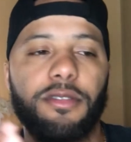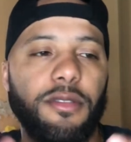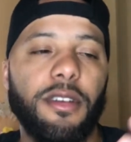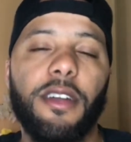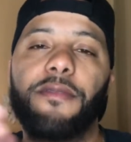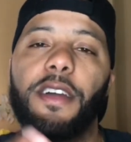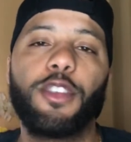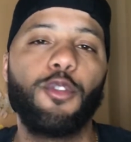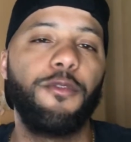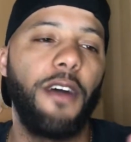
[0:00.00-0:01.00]
or they
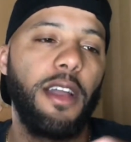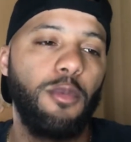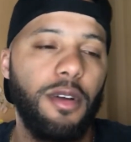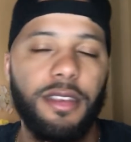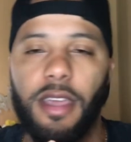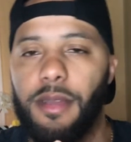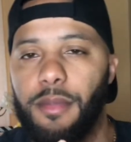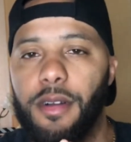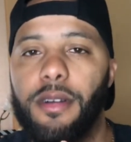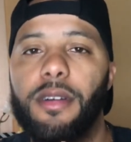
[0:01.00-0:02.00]
do fight one day,
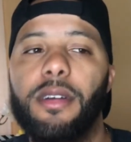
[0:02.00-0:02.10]
bro,